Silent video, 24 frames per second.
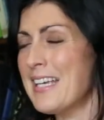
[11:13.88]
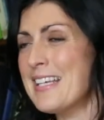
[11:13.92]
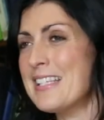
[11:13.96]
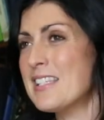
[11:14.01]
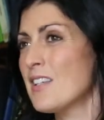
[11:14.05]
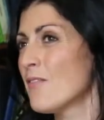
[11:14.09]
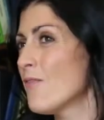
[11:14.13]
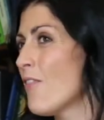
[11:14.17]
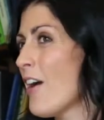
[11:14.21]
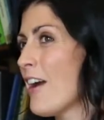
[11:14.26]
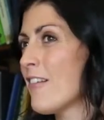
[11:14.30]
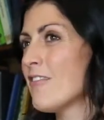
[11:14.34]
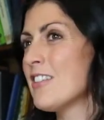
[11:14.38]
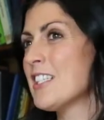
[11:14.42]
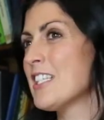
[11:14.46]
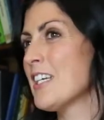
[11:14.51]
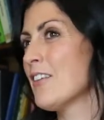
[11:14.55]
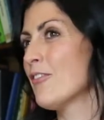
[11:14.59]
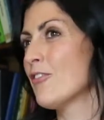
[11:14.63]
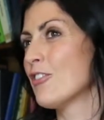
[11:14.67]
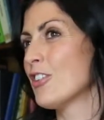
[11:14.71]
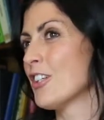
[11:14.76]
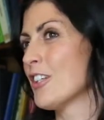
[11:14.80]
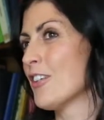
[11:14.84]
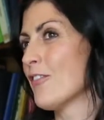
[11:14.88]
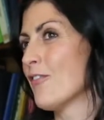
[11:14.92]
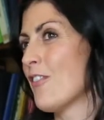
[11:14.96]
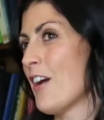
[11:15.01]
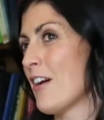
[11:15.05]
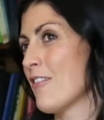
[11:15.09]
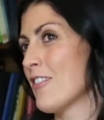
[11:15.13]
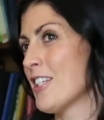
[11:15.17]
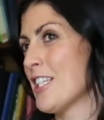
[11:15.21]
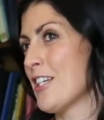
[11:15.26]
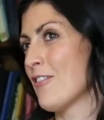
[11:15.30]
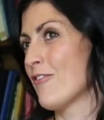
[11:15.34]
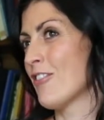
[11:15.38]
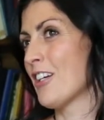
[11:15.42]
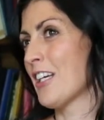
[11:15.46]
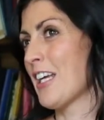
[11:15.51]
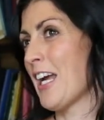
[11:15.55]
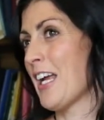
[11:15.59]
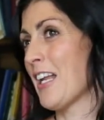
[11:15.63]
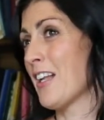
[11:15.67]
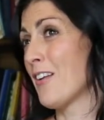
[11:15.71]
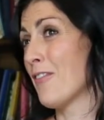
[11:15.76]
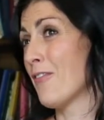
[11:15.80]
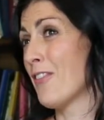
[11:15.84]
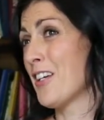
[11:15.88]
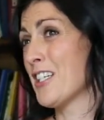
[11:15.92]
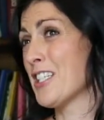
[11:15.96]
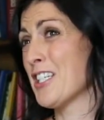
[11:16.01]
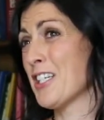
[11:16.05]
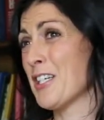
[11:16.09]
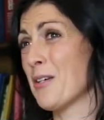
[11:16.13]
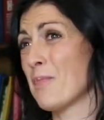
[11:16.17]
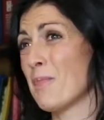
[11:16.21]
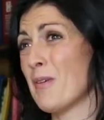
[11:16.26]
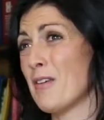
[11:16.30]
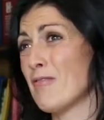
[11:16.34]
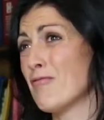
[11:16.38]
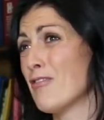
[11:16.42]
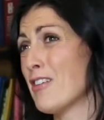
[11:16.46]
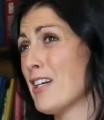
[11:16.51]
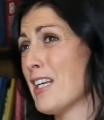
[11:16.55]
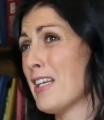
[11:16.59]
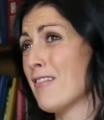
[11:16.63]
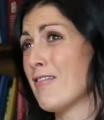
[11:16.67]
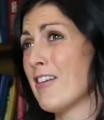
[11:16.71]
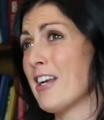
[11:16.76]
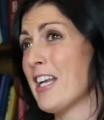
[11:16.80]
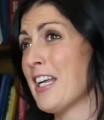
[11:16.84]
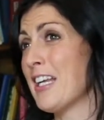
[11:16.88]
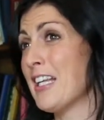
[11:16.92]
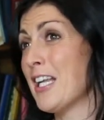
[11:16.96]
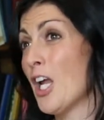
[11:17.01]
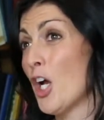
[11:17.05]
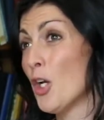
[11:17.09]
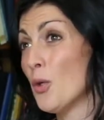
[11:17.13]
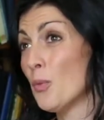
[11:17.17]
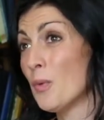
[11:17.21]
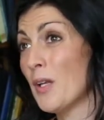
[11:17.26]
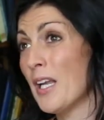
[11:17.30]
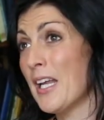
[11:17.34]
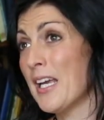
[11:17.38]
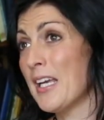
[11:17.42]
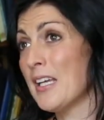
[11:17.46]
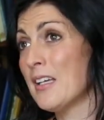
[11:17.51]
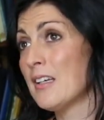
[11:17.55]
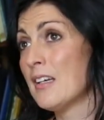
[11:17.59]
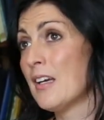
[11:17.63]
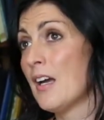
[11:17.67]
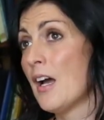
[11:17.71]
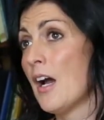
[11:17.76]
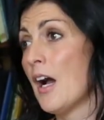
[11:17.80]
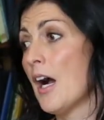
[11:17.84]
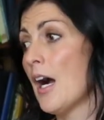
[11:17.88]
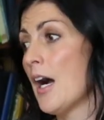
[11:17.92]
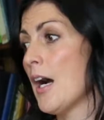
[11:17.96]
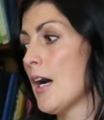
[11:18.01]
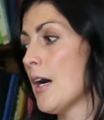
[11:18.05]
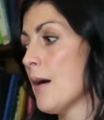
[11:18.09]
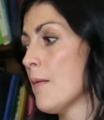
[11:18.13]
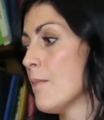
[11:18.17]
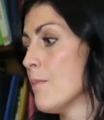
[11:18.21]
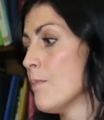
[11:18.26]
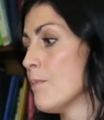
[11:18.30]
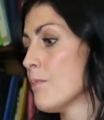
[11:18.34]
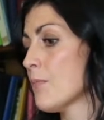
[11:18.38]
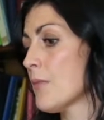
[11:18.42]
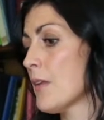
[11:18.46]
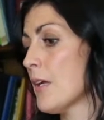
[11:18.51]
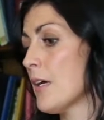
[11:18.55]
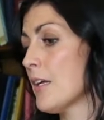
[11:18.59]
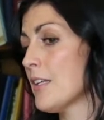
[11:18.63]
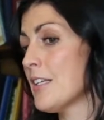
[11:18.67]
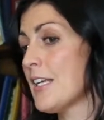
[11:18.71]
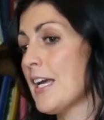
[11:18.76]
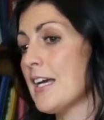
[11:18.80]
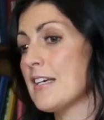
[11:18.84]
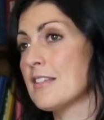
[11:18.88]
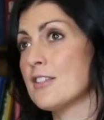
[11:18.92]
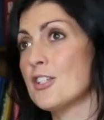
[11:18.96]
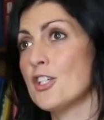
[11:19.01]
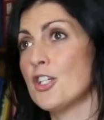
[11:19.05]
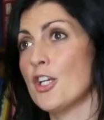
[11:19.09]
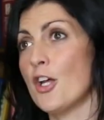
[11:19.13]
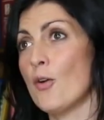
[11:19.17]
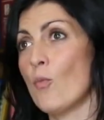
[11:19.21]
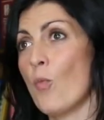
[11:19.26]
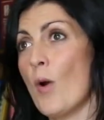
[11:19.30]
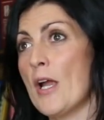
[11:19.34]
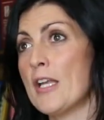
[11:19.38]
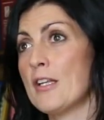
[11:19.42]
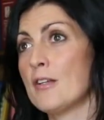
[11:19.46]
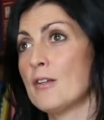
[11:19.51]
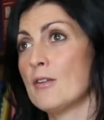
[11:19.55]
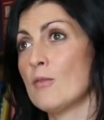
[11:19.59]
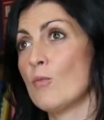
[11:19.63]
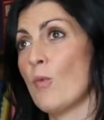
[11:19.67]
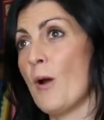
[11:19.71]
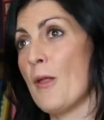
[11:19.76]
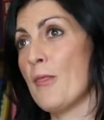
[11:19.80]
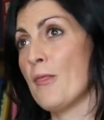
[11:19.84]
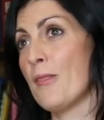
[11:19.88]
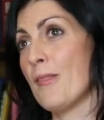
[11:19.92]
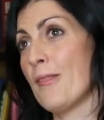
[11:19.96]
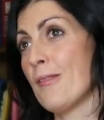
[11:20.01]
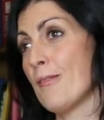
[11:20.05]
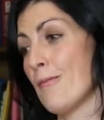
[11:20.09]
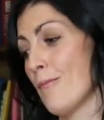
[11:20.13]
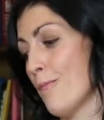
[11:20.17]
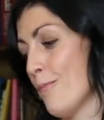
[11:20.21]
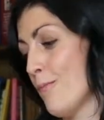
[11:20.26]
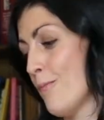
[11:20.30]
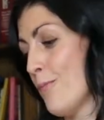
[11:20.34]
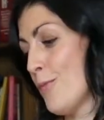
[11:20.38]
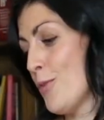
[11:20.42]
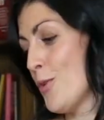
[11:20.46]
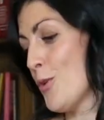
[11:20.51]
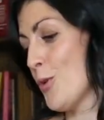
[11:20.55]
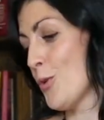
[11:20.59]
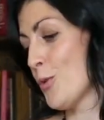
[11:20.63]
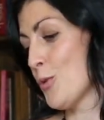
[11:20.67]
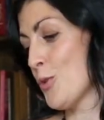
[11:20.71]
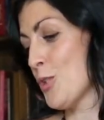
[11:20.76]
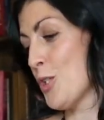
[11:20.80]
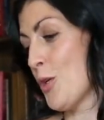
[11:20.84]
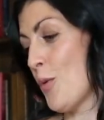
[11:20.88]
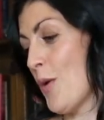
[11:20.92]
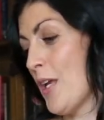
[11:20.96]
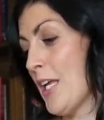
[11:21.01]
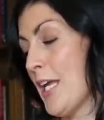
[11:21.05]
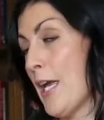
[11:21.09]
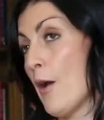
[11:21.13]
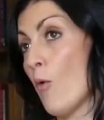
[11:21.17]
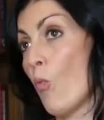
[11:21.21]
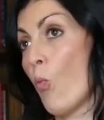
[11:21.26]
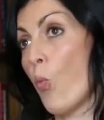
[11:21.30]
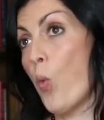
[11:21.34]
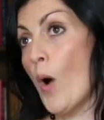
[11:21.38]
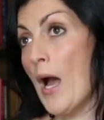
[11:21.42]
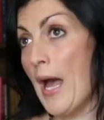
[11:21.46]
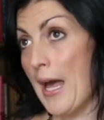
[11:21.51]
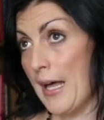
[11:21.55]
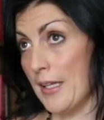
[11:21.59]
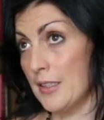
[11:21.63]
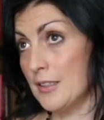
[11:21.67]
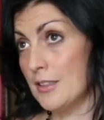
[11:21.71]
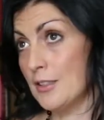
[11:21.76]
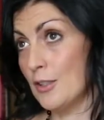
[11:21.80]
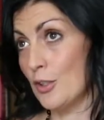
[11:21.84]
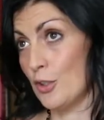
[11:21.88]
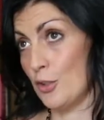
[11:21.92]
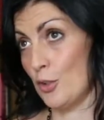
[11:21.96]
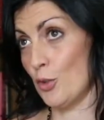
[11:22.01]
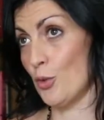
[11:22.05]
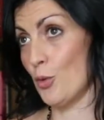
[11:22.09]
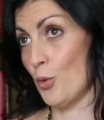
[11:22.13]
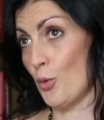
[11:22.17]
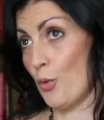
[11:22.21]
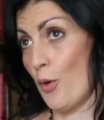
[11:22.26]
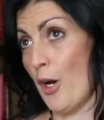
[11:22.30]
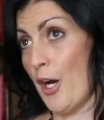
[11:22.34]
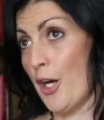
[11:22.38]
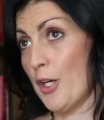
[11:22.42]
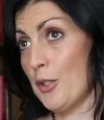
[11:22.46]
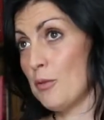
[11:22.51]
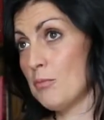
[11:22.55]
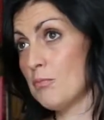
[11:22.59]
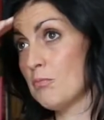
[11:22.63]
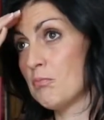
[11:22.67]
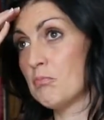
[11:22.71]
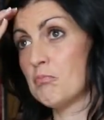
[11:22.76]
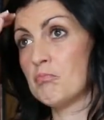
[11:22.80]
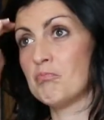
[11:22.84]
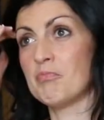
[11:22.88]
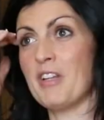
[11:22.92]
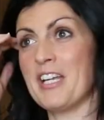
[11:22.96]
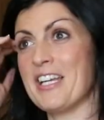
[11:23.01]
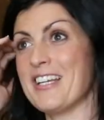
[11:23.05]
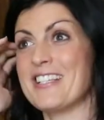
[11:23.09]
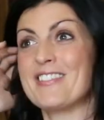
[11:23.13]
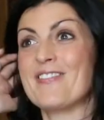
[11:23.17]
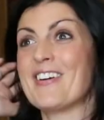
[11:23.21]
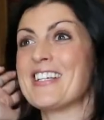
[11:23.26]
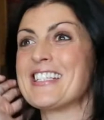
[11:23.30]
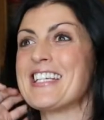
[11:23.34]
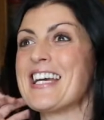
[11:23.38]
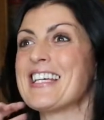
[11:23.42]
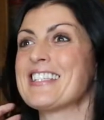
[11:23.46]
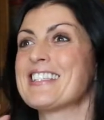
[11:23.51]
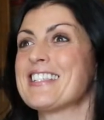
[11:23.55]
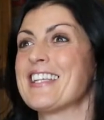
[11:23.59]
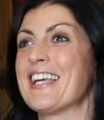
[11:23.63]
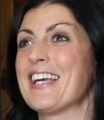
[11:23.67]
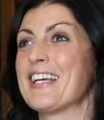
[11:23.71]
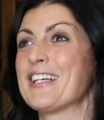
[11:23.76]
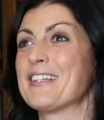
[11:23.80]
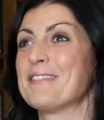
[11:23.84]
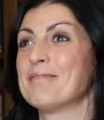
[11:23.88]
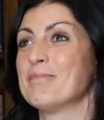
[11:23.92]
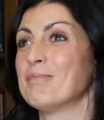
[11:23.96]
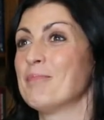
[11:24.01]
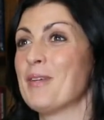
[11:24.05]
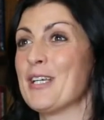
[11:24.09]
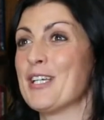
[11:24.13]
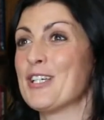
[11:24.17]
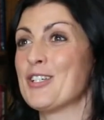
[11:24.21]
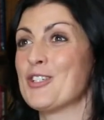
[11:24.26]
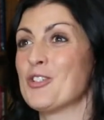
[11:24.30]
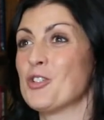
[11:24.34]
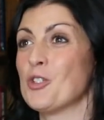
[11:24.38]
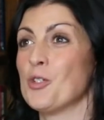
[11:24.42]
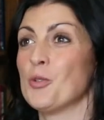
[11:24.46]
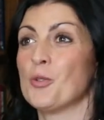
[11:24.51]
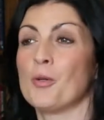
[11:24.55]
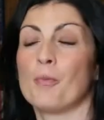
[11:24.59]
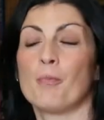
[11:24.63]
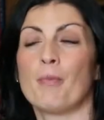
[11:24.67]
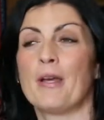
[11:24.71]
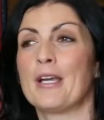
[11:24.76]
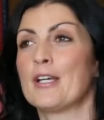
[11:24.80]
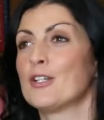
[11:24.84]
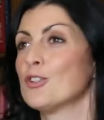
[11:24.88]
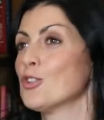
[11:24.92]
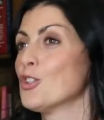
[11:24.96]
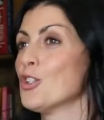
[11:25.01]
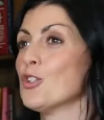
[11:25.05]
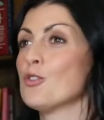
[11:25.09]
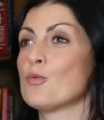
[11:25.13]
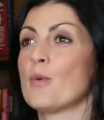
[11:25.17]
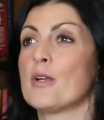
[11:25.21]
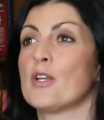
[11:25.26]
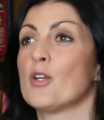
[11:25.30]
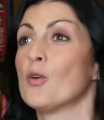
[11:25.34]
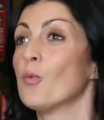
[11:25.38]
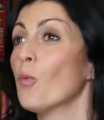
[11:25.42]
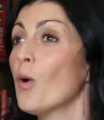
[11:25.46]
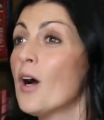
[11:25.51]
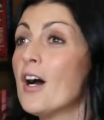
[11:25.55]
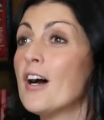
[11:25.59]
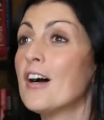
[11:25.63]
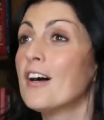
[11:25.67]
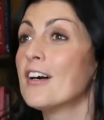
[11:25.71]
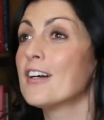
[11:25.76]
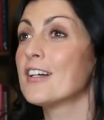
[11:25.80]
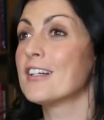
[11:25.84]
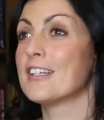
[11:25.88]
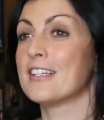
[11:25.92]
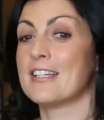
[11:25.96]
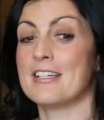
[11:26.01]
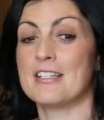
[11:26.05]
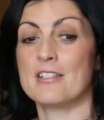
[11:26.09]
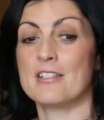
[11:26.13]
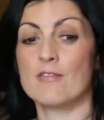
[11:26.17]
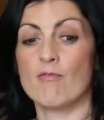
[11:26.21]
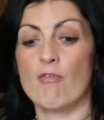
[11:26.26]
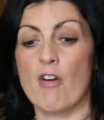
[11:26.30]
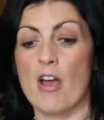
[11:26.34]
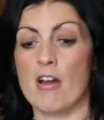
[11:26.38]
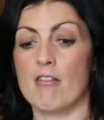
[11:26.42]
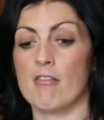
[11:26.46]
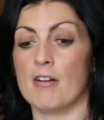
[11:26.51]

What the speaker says: it's a very different kettle of fish. It can be really, really lonely. And yes, when you're doing it well on your own, then it's fantastic because you can pick and choose when you work, and it's